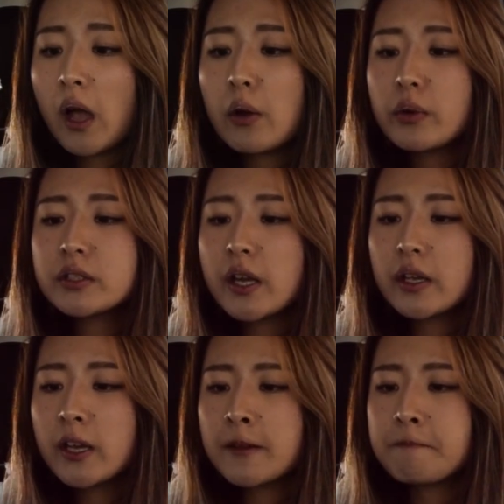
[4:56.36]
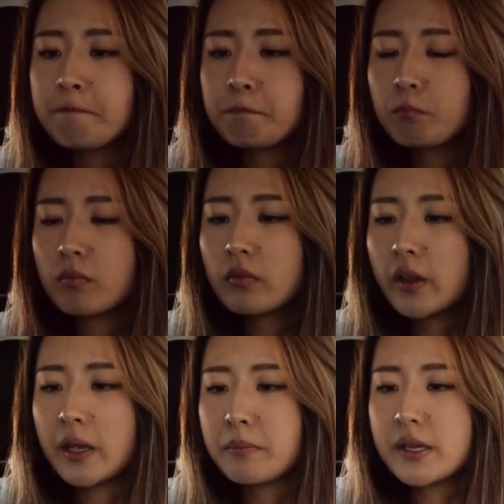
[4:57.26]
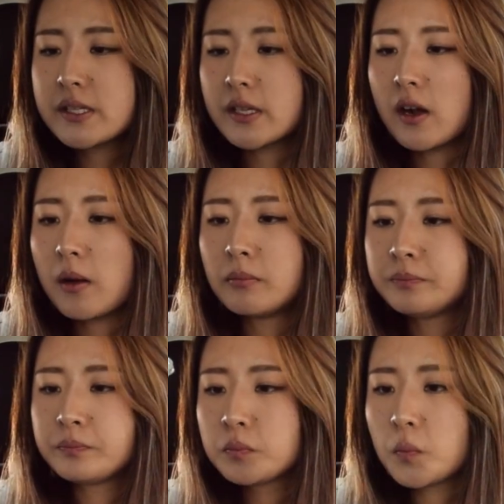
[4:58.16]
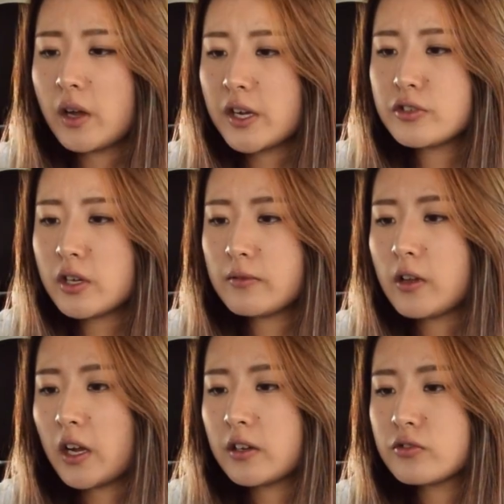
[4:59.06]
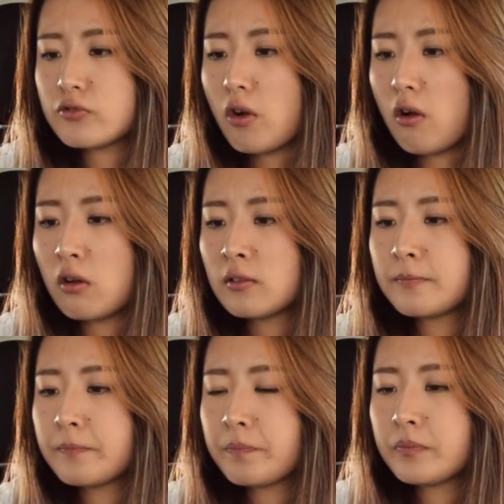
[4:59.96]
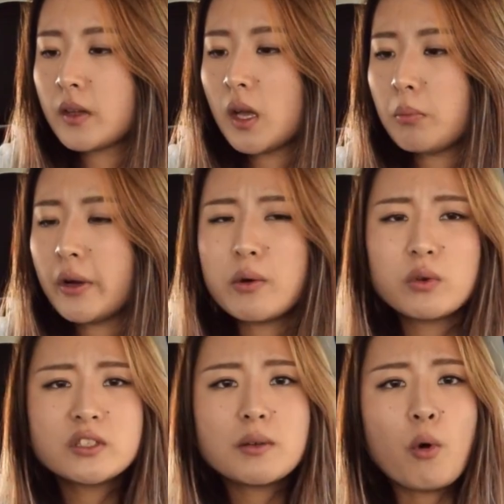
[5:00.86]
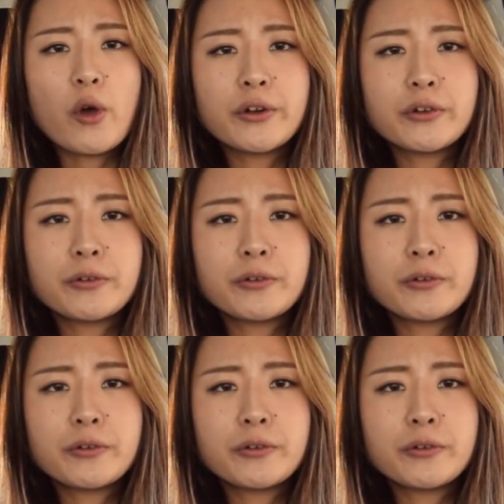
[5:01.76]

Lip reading: I wish I can like mix it up I should have got a straw. But what's the point